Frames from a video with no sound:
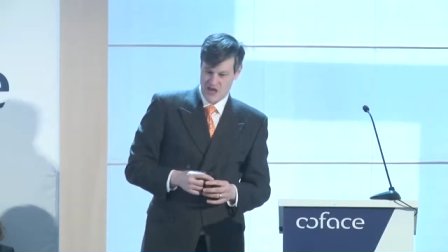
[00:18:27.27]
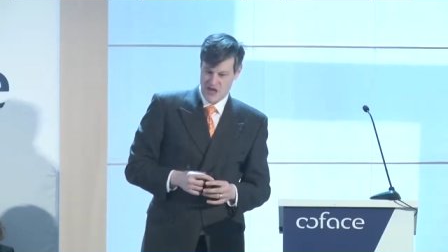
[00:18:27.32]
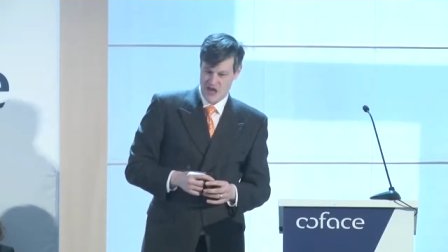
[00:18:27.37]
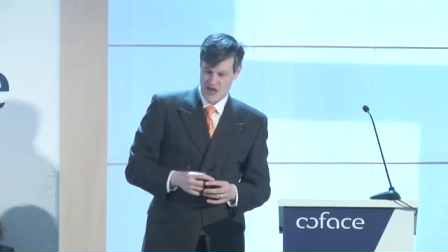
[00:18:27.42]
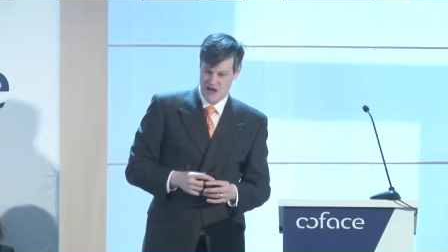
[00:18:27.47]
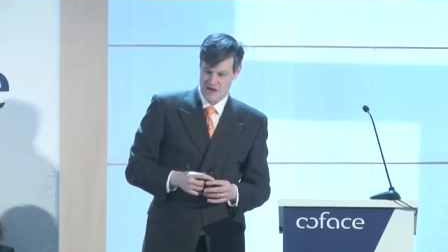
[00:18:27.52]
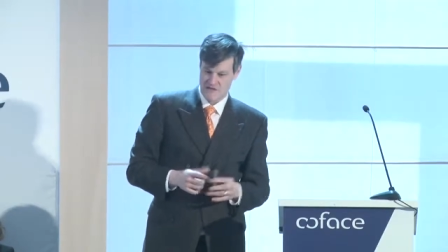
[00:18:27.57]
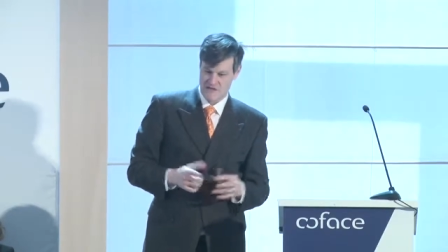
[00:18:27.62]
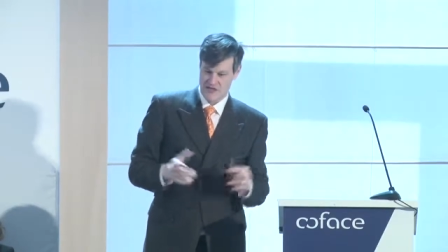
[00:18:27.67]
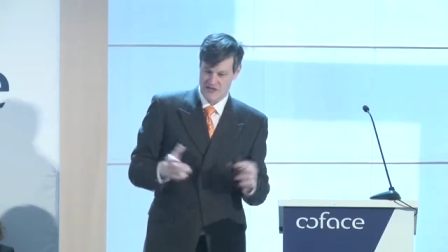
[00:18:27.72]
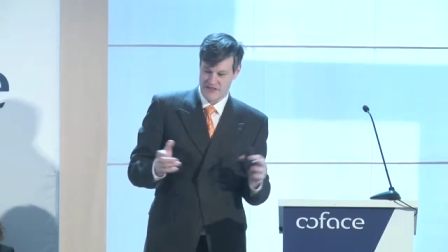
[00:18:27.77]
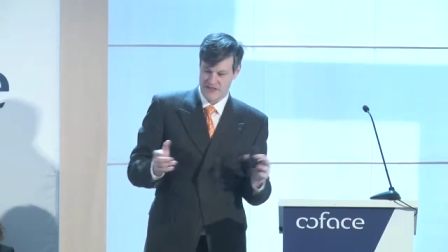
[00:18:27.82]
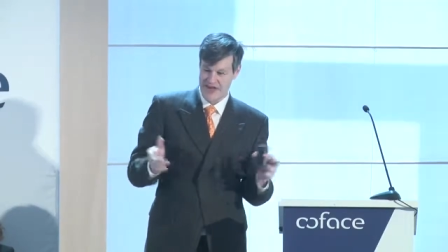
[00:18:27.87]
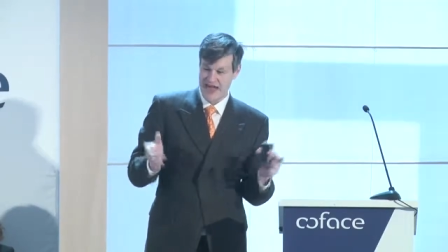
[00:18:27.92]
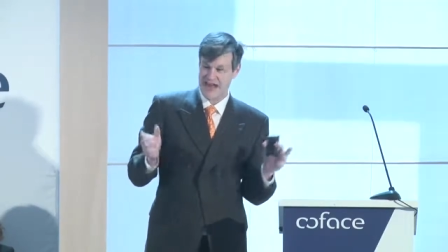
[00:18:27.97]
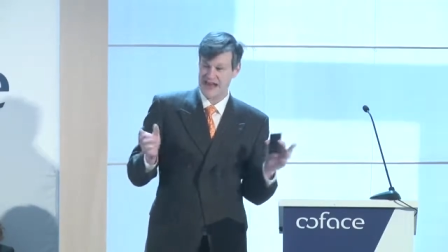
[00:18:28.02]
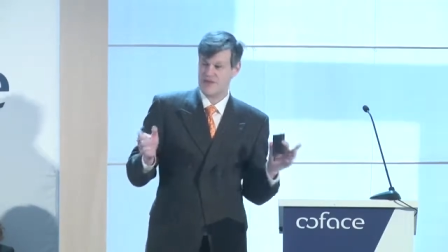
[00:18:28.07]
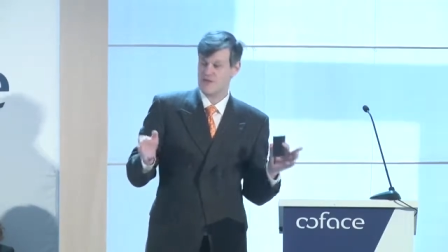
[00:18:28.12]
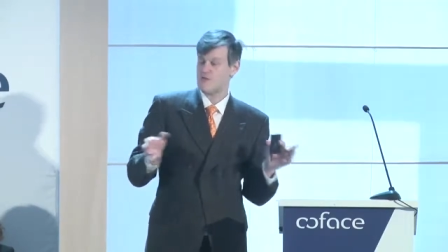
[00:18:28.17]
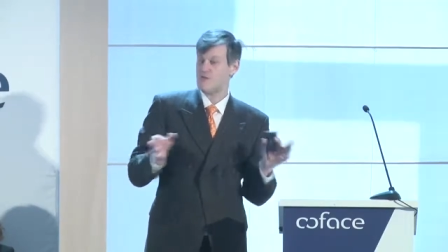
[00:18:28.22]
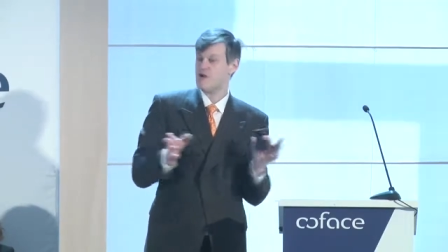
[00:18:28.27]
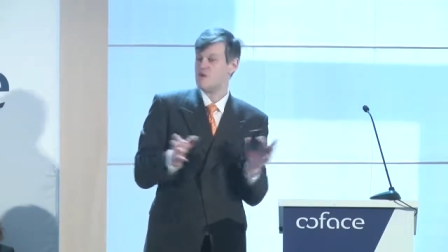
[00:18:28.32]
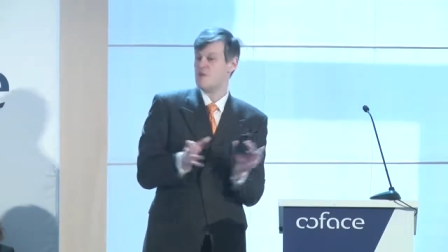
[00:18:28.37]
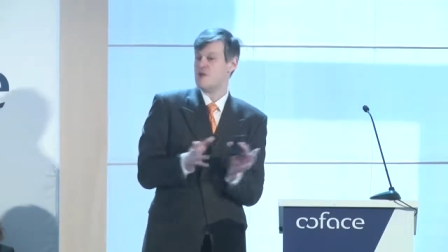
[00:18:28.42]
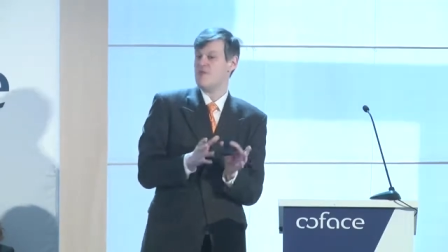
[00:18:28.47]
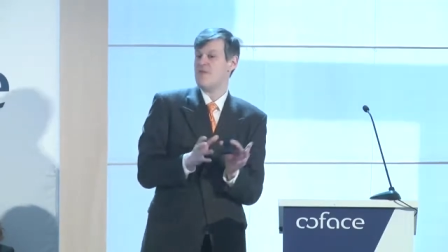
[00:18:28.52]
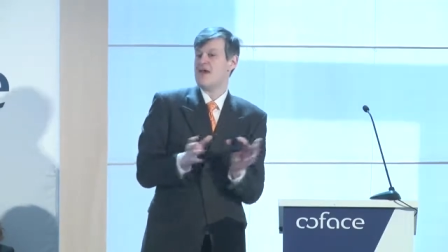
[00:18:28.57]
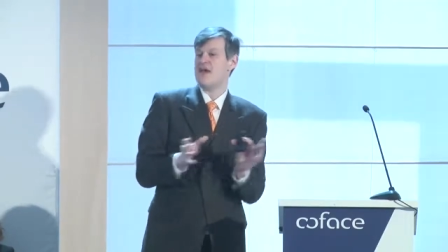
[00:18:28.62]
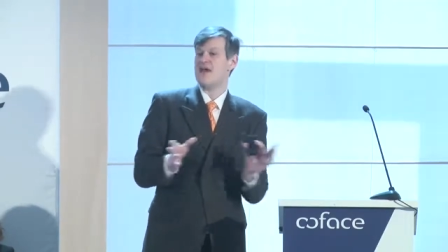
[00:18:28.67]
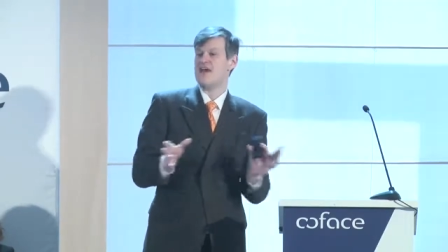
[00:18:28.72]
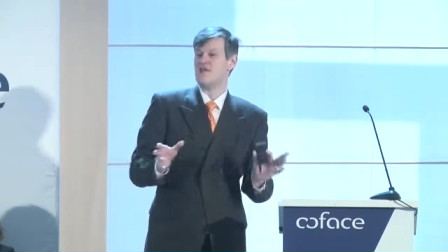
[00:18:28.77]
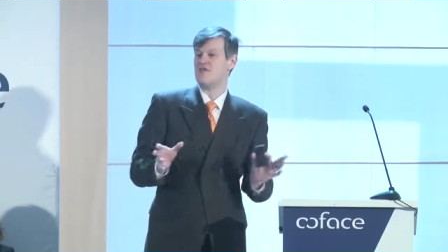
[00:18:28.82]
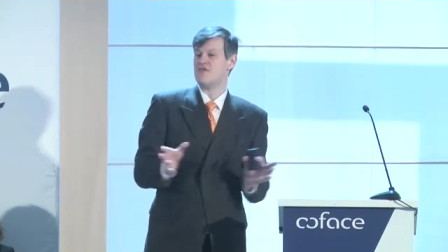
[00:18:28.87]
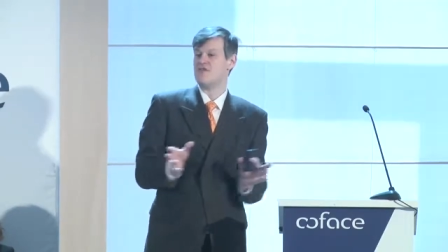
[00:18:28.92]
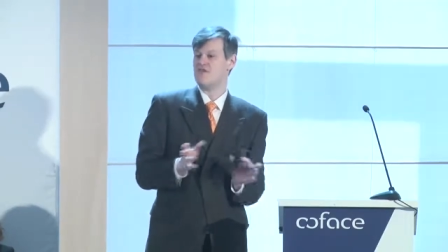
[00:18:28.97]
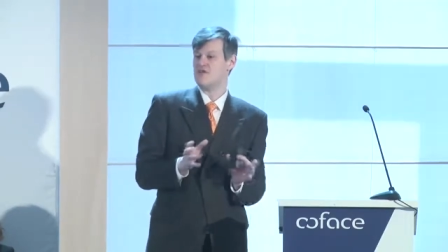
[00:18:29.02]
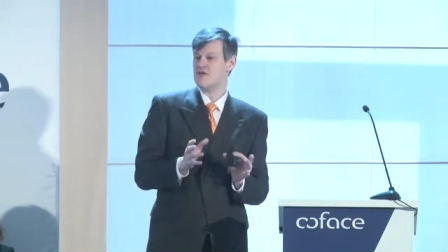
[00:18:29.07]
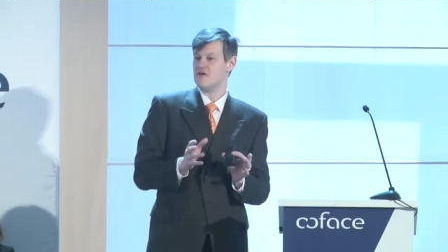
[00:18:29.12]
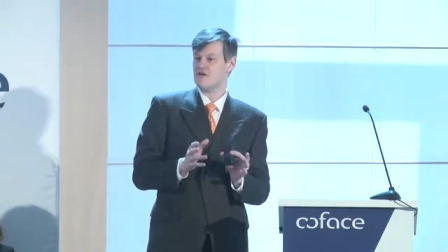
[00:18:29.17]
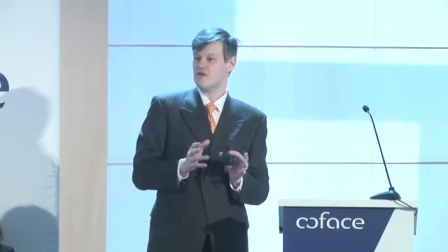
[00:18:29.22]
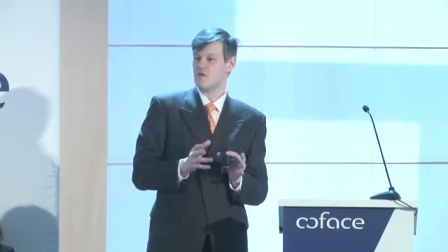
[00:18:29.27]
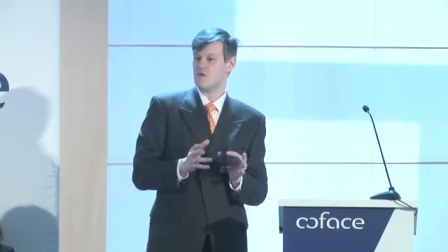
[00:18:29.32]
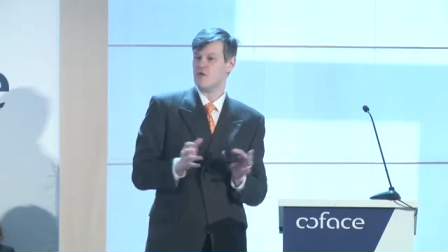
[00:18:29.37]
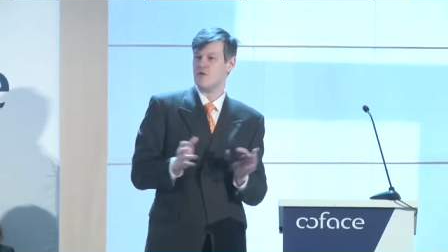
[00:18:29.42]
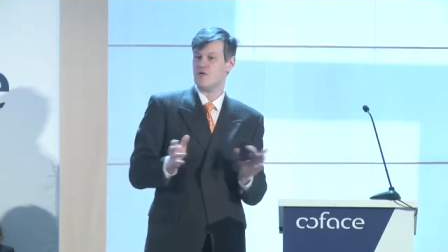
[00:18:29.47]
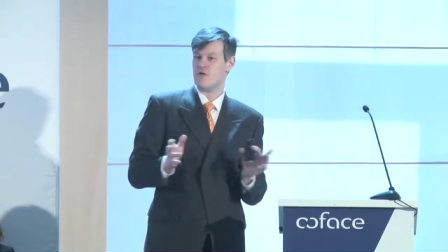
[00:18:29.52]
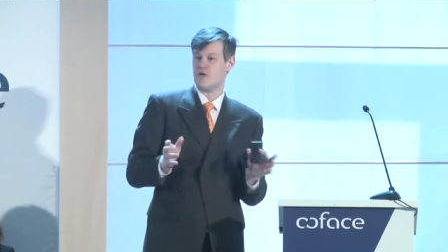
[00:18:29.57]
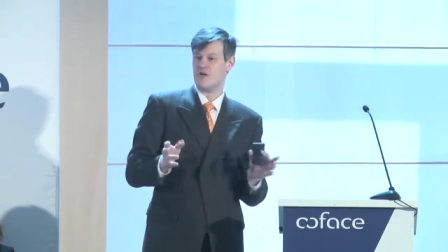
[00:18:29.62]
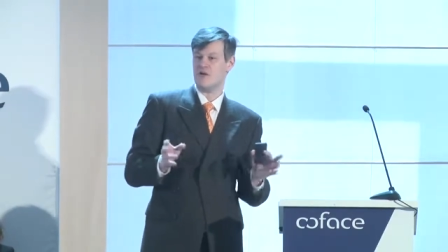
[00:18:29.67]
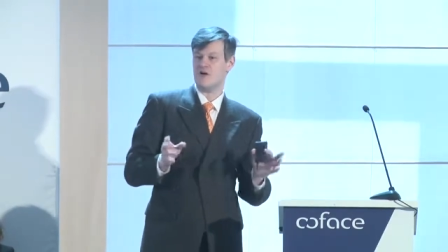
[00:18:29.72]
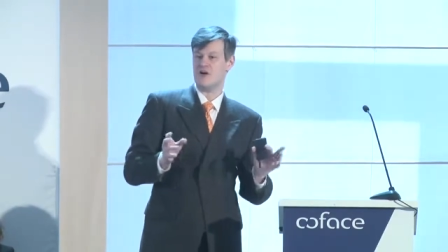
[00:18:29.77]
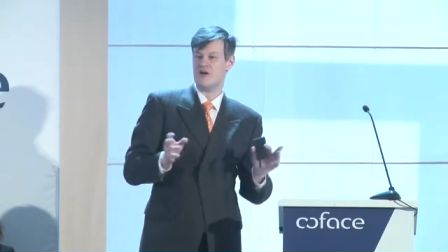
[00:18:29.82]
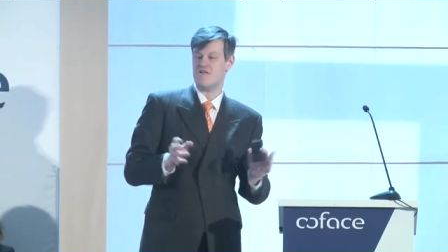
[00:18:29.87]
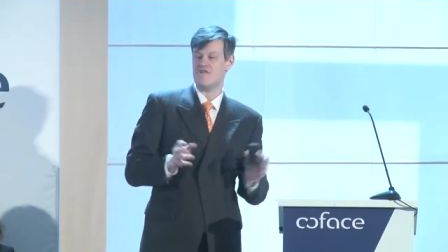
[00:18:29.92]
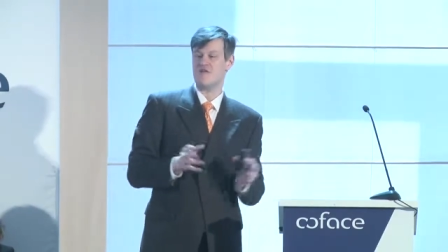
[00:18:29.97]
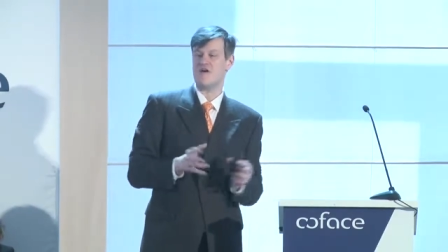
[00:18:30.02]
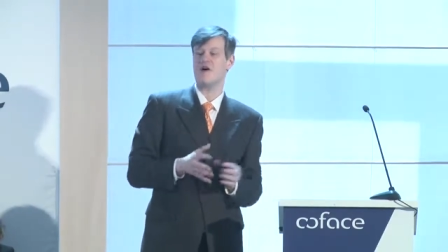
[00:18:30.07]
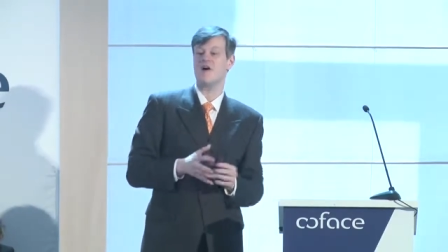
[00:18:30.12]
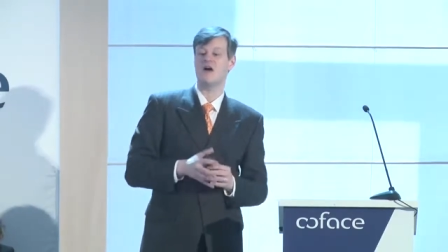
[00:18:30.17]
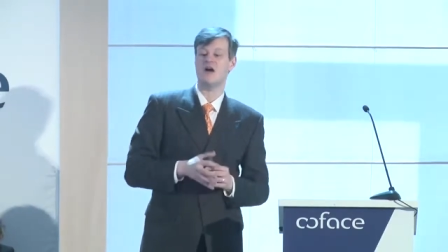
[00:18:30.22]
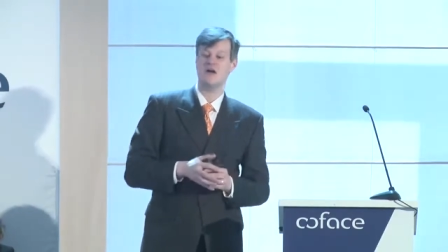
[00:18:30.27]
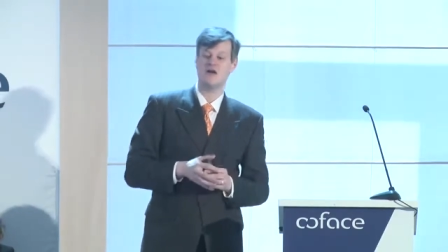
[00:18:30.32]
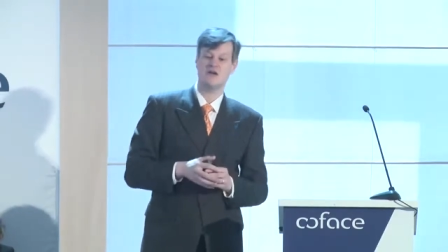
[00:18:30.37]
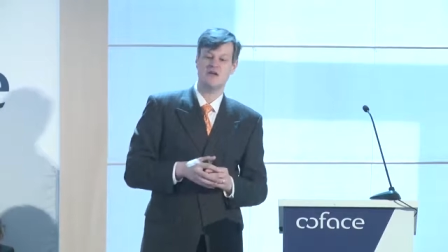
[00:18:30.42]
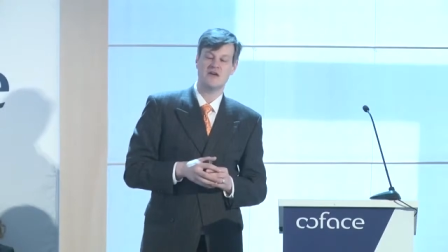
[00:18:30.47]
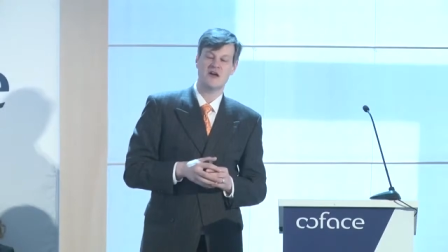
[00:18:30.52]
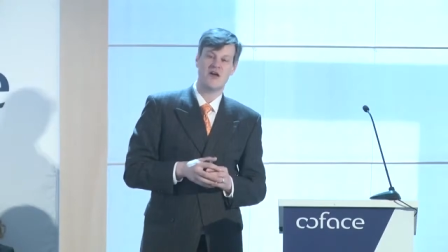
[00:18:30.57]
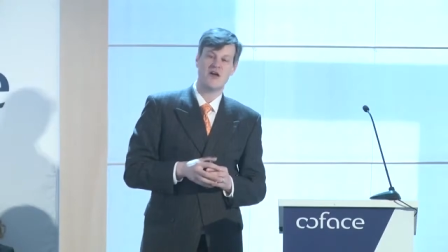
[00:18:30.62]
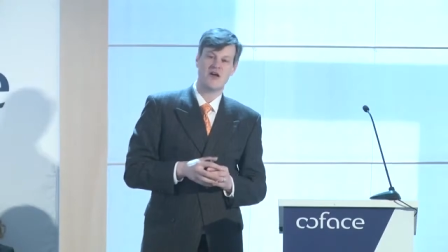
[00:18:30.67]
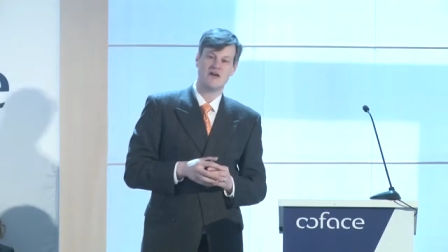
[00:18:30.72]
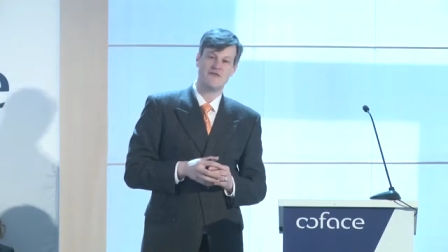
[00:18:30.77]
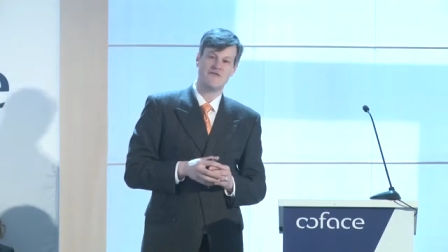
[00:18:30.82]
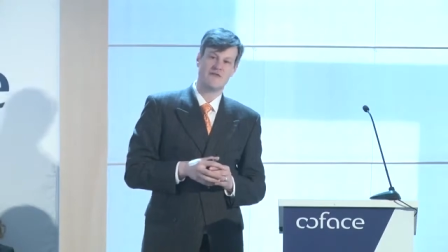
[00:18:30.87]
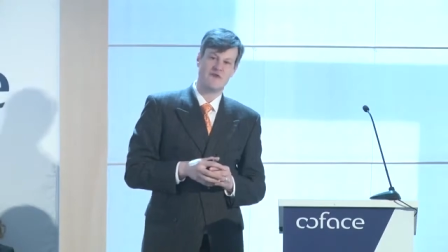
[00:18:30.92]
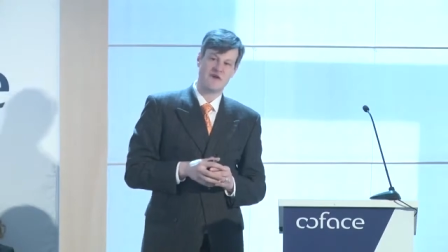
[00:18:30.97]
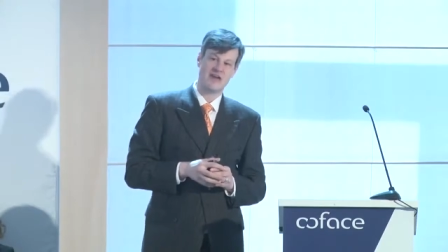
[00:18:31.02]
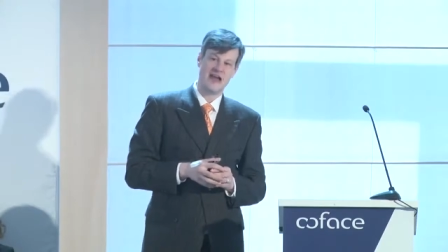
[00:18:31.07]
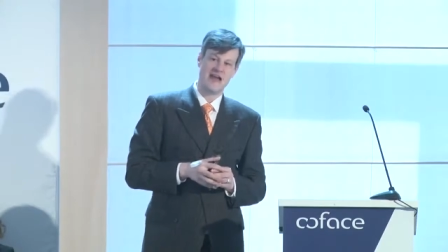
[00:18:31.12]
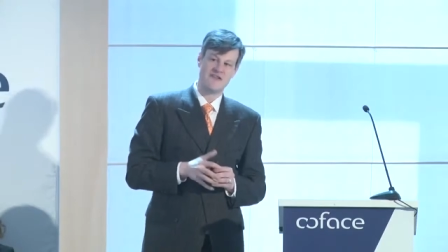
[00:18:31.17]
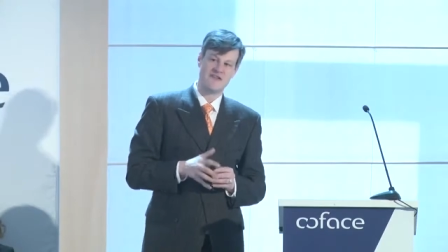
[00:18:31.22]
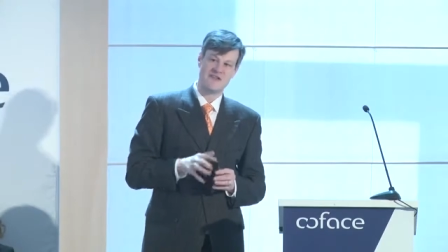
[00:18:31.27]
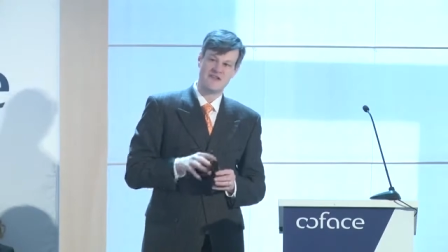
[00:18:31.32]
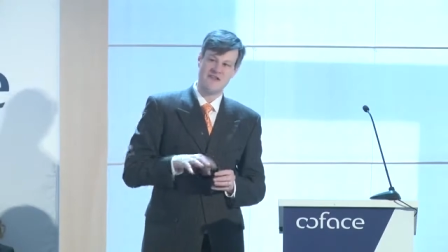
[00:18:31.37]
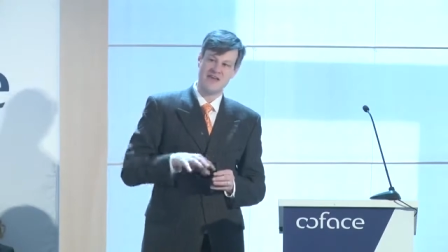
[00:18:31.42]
Uh, that is what we base the core of our uh, forecasts.